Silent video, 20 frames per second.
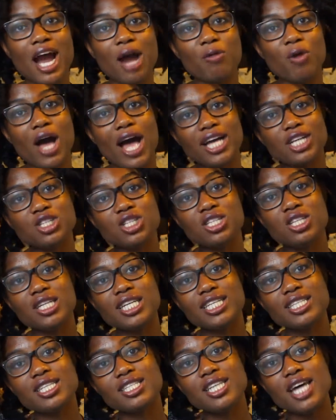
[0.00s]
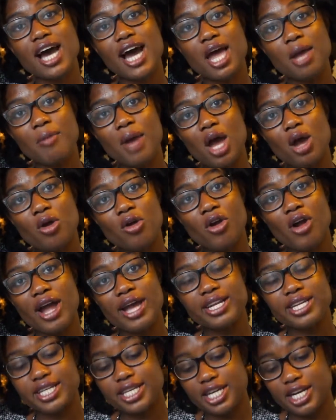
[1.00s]
I will actually link the time
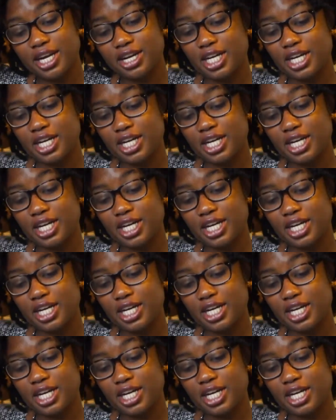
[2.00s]
right here